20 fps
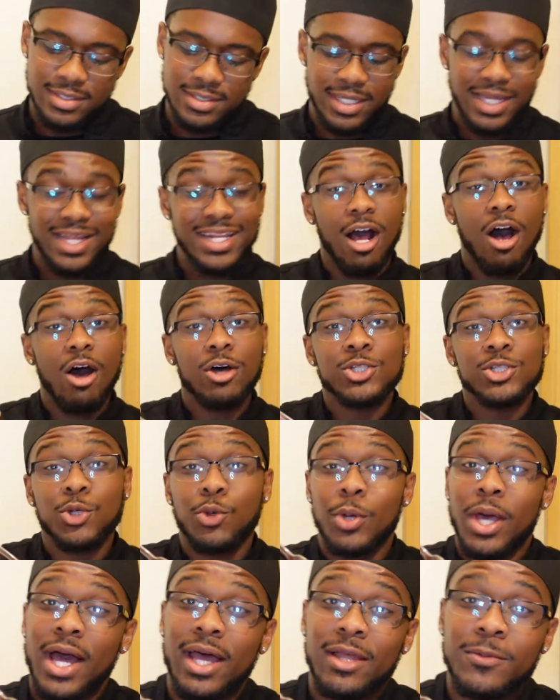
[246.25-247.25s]
And also
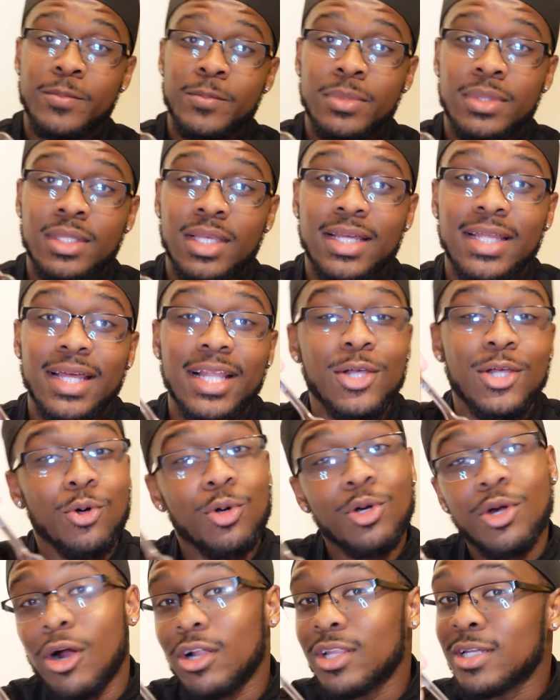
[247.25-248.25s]
got a little
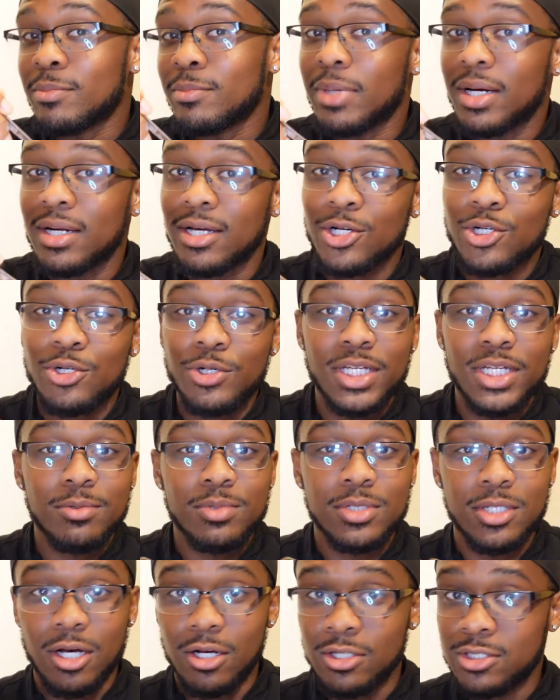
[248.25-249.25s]
garlic butter cream
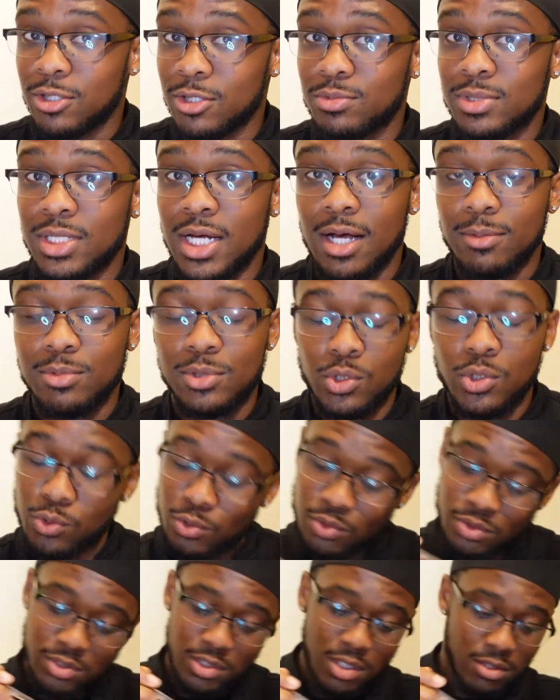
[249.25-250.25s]
sauce on top too.
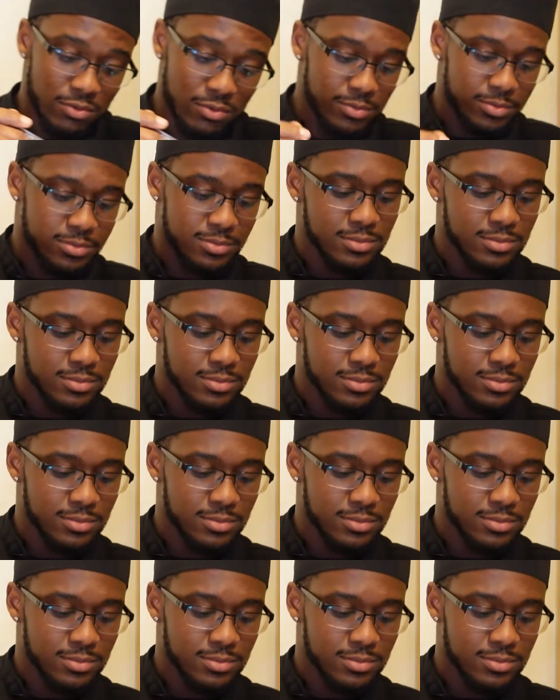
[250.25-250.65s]
So